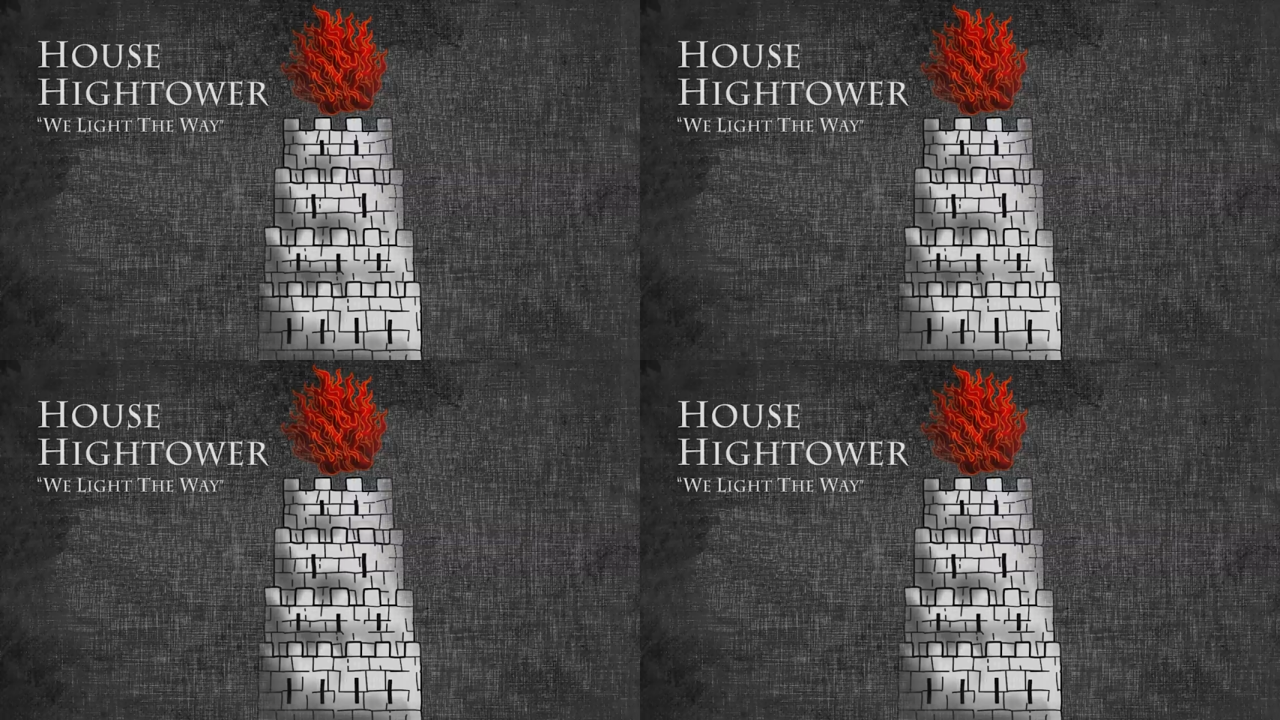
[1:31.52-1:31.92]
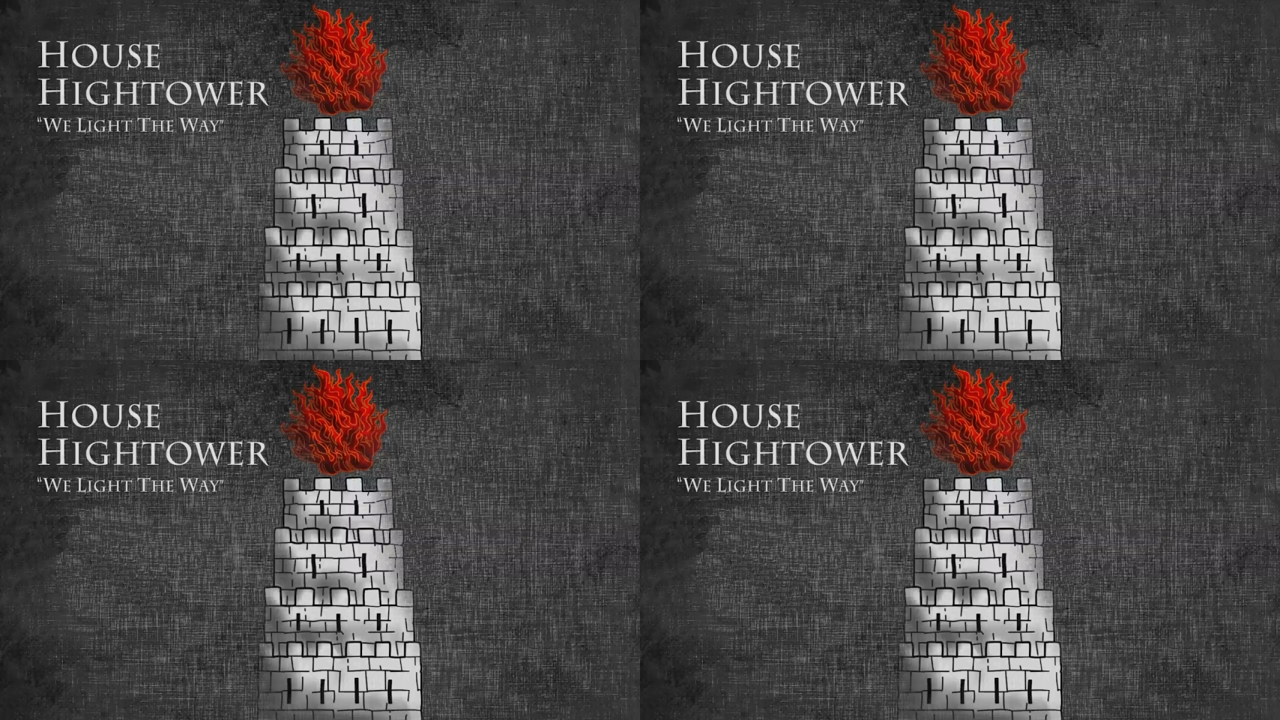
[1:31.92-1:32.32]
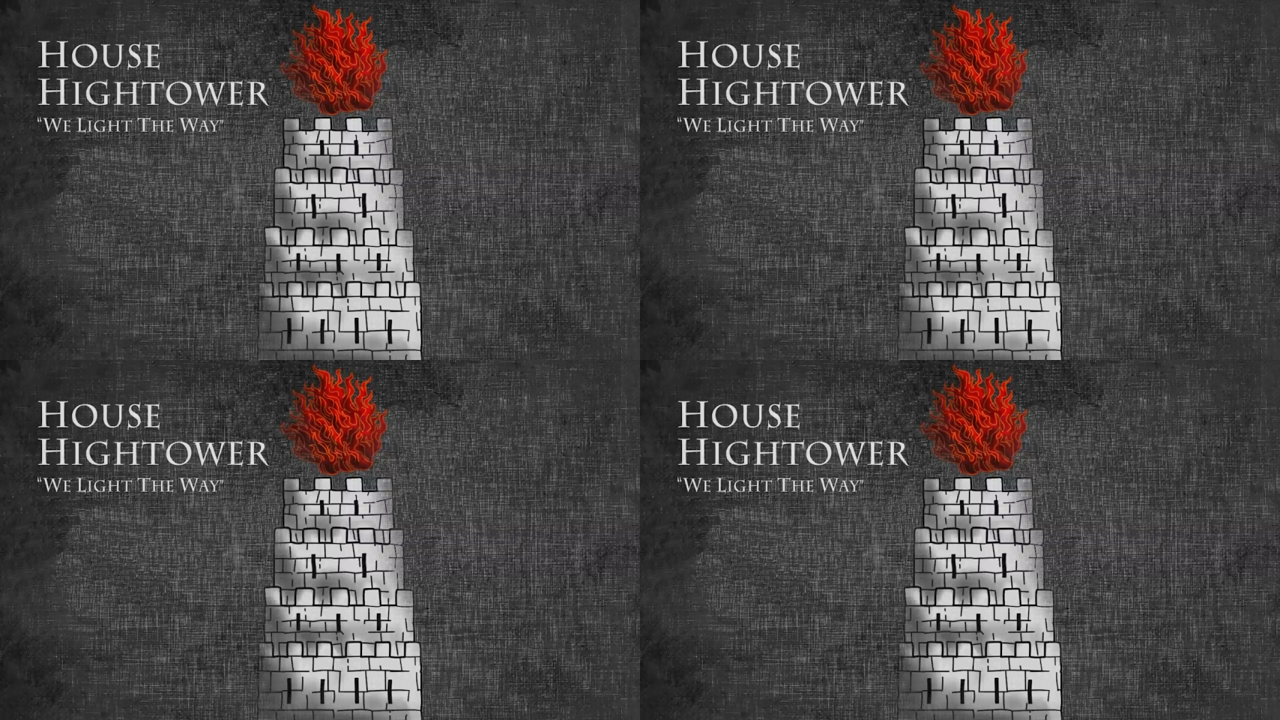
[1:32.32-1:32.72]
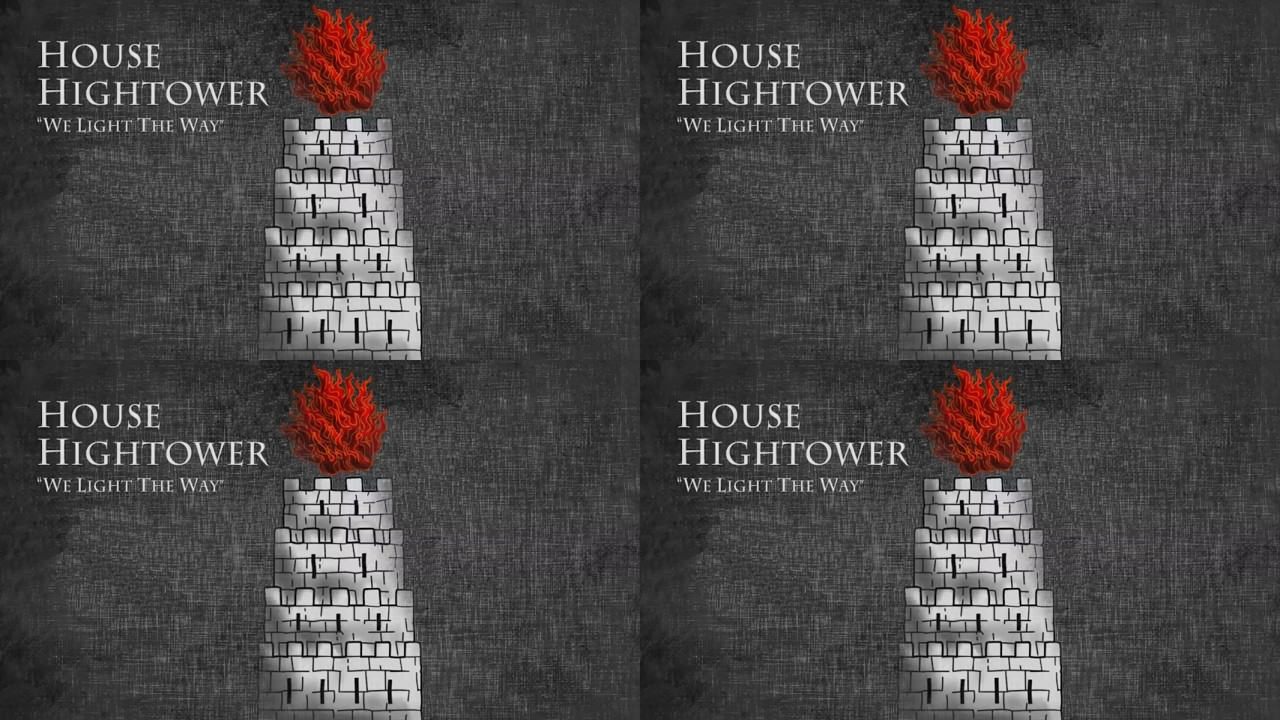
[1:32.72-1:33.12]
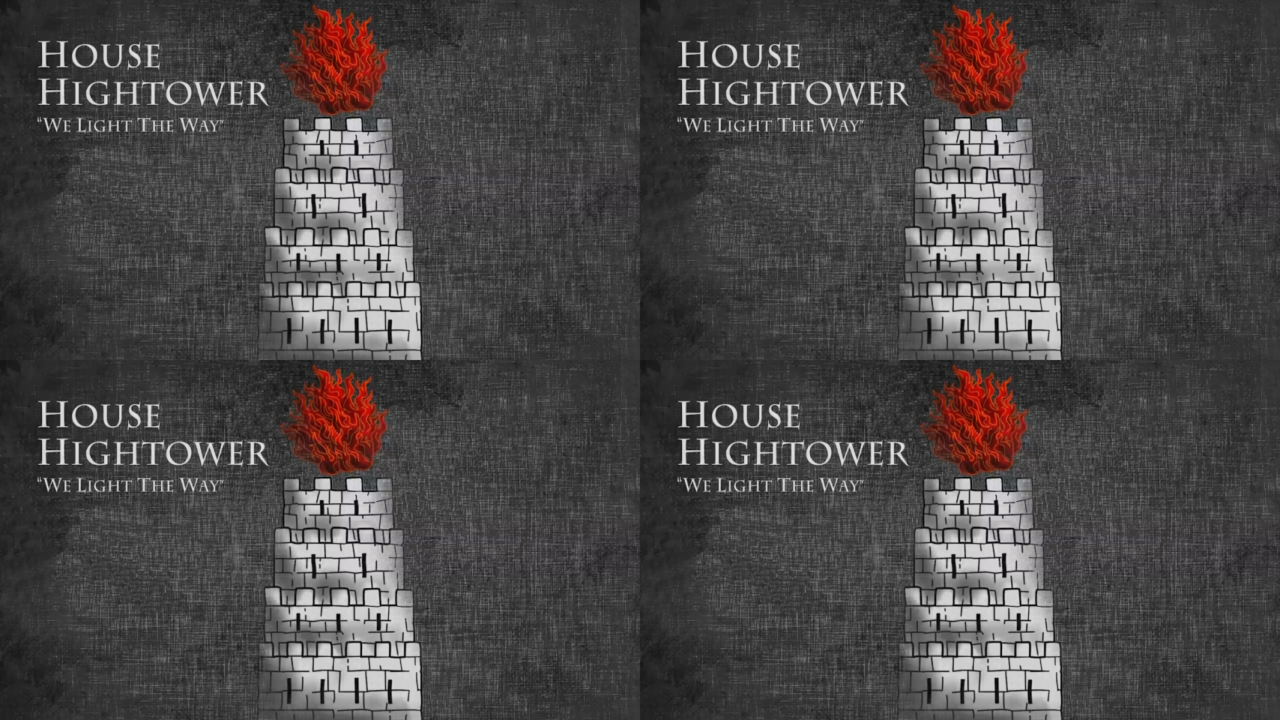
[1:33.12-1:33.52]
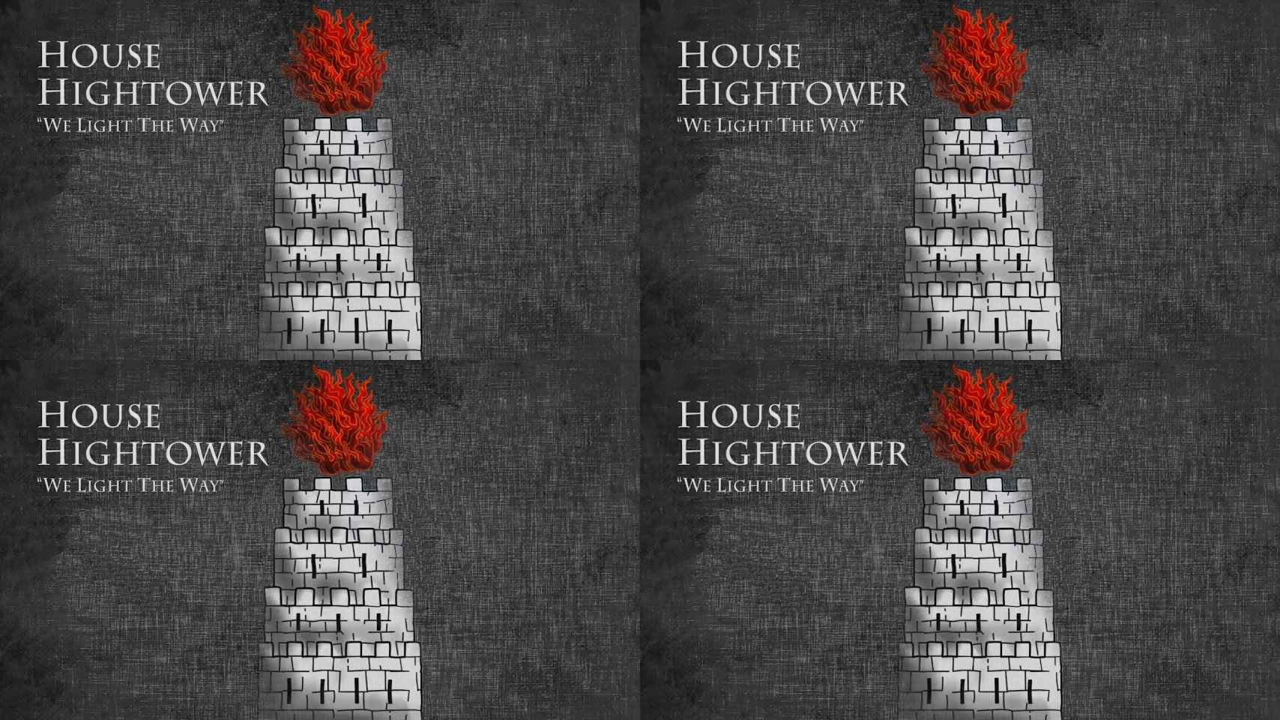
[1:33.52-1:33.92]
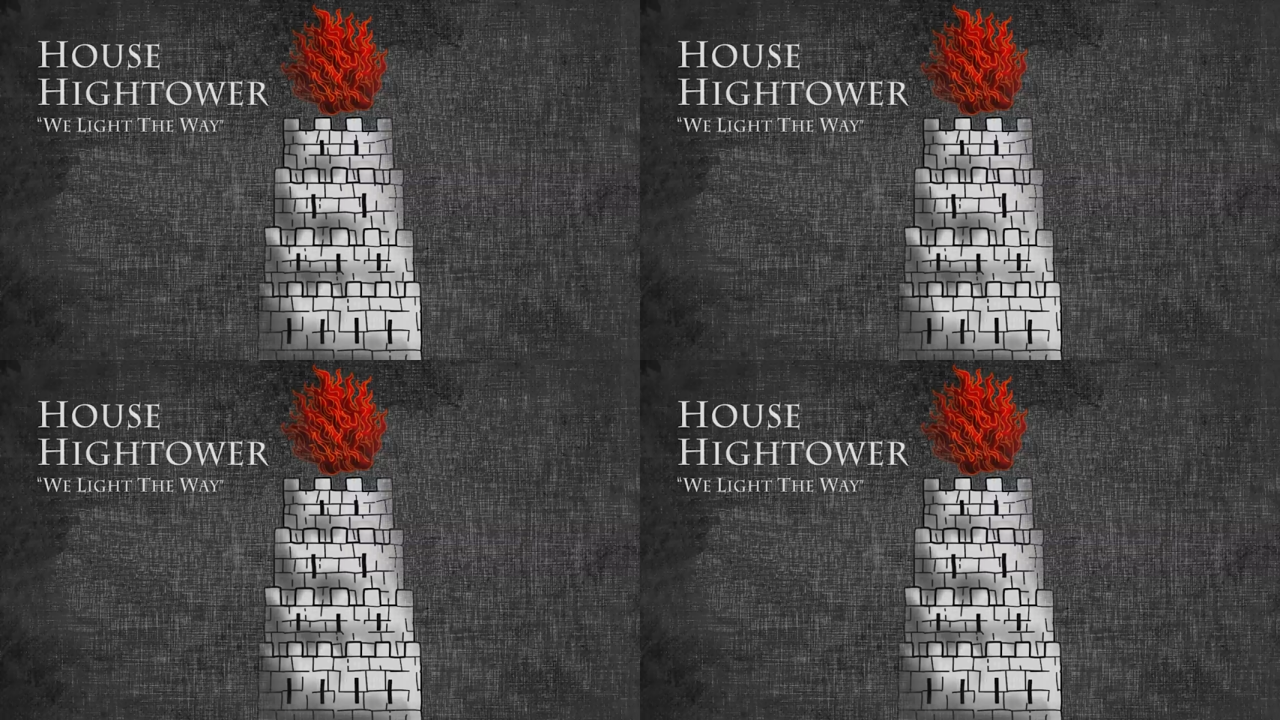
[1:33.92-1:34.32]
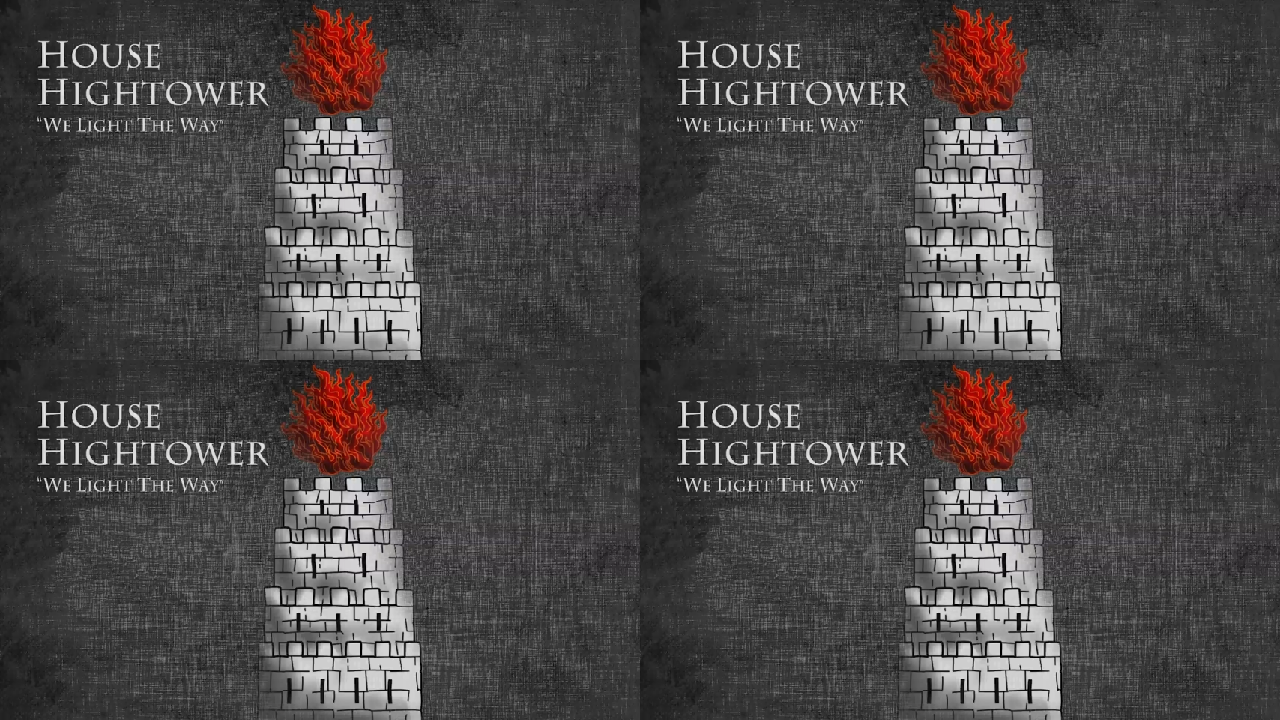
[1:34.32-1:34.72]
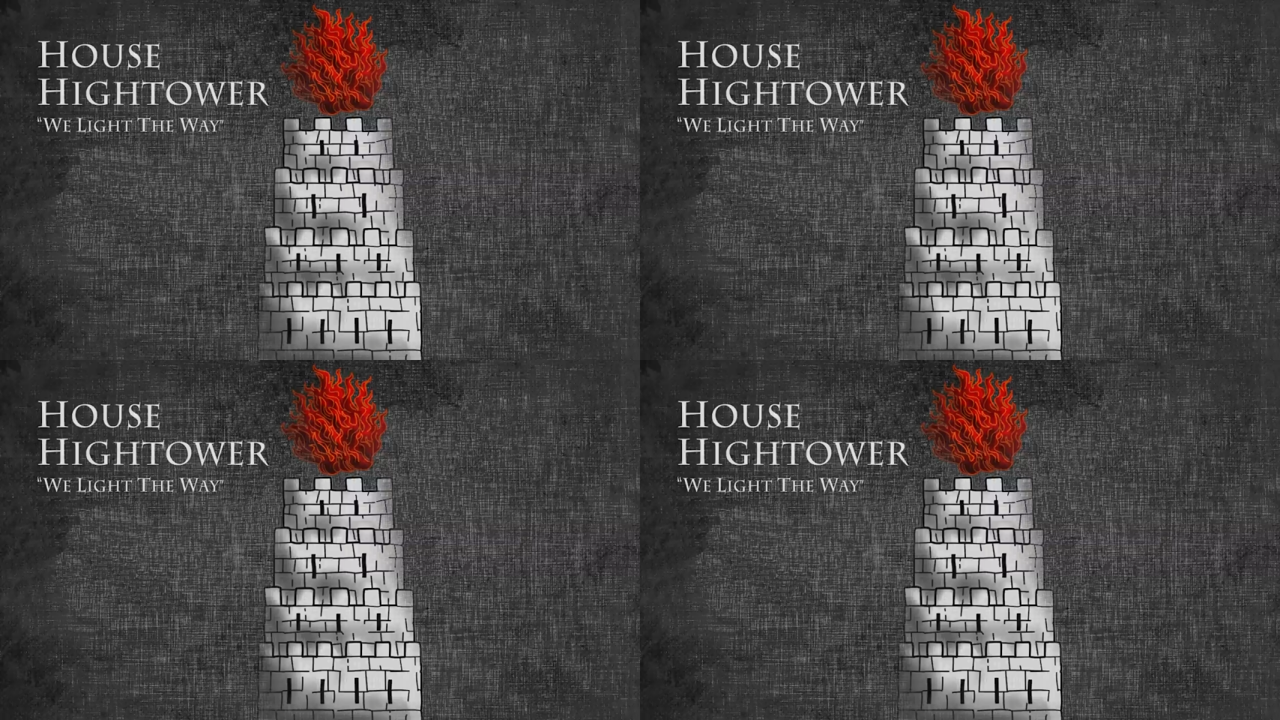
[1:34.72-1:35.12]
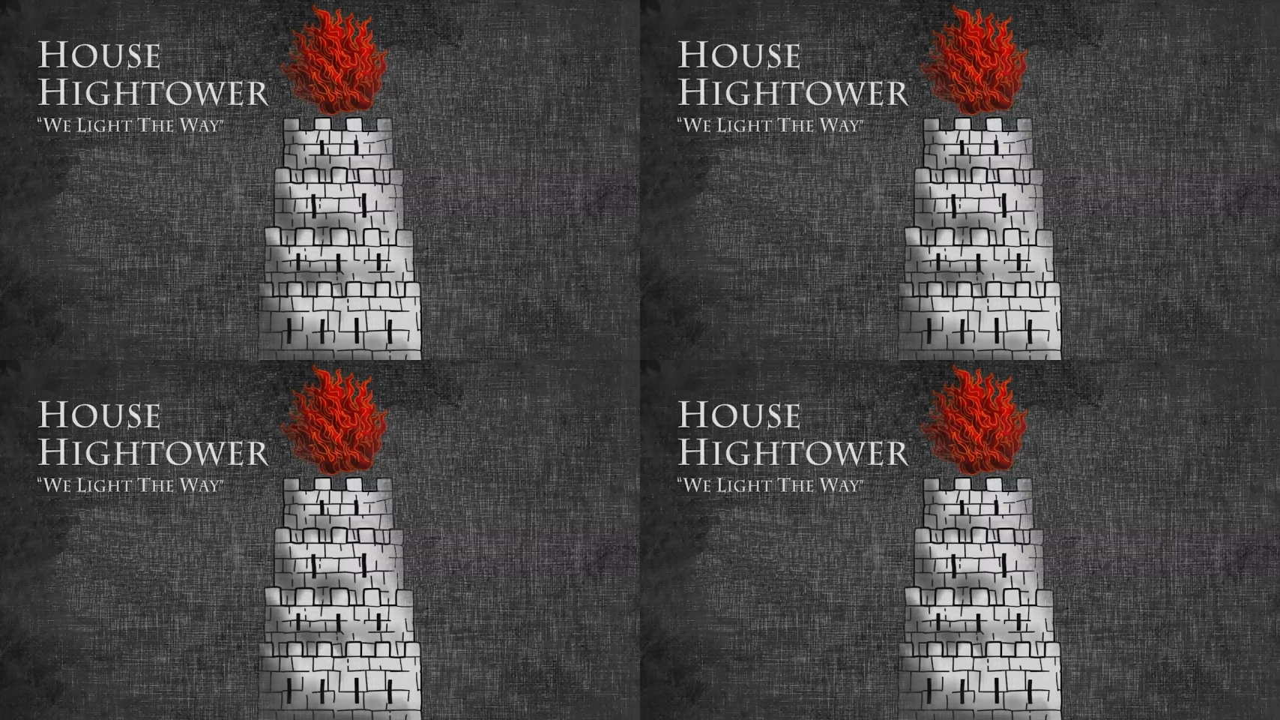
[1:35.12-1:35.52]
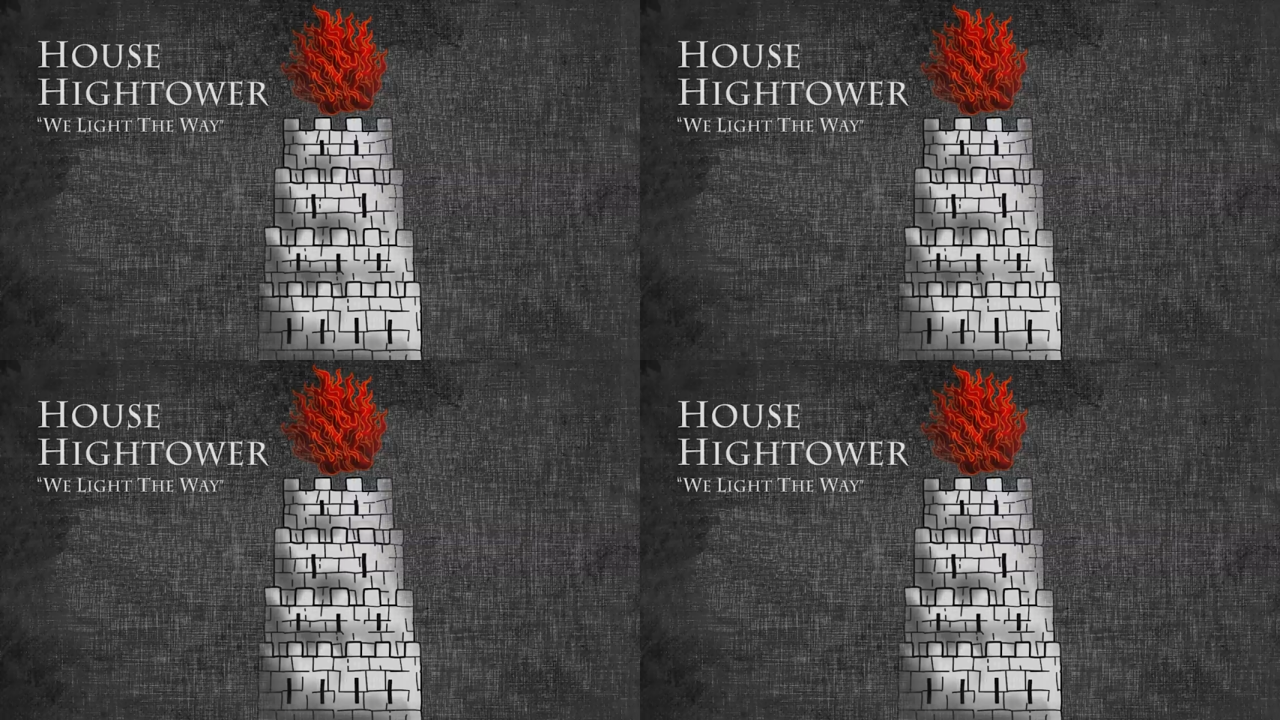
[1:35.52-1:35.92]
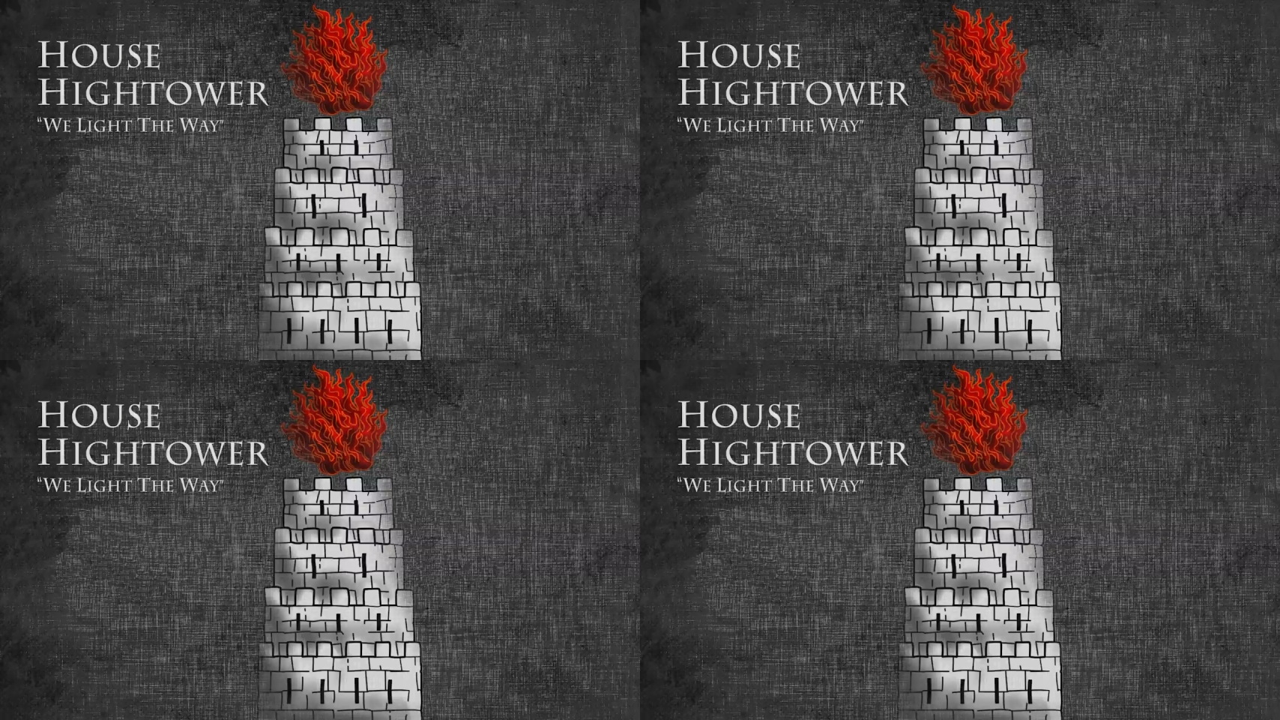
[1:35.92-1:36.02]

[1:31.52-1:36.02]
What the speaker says: No face is visible, so there are no lips to read.